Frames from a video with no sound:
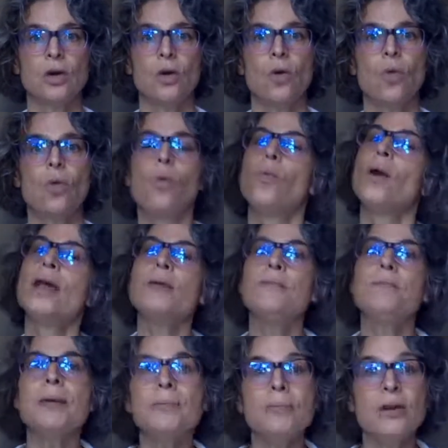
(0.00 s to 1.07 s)
or when
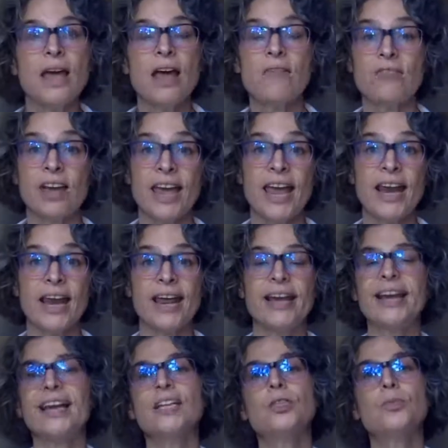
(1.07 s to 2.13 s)
people have a headache,
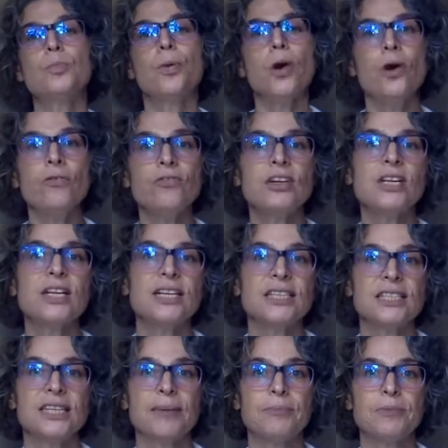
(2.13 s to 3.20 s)
it's perfectly
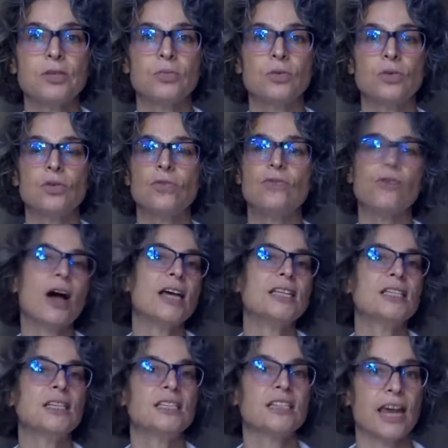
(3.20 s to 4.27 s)
acceptable for us
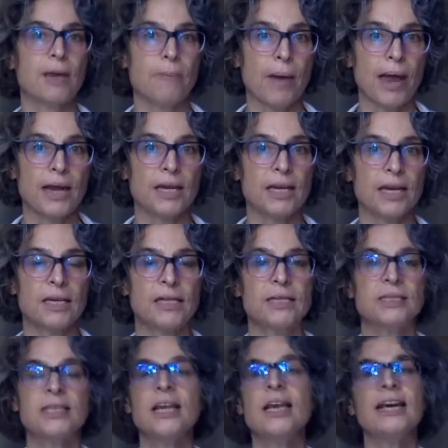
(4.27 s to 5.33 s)
to take
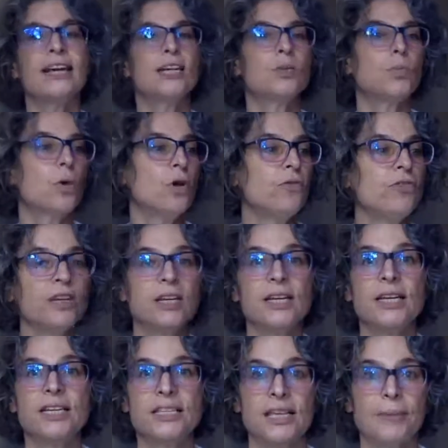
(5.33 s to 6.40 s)
painkillers. It's perfectly
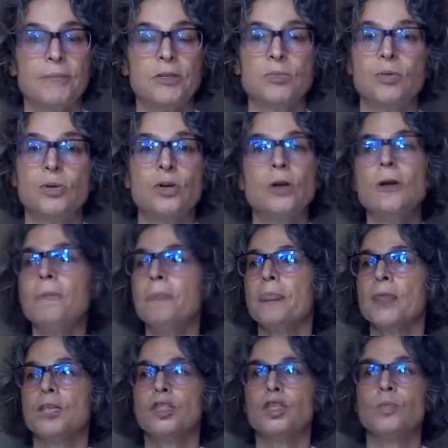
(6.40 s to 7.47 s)
acceptable
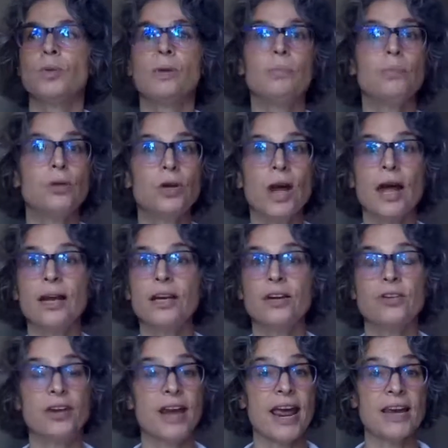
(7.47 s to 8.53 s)
to be put under
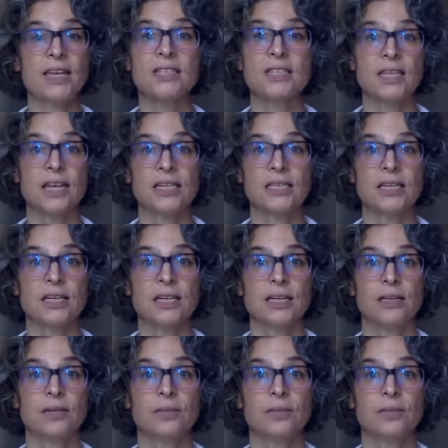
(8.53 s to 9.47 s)
an anesthetic.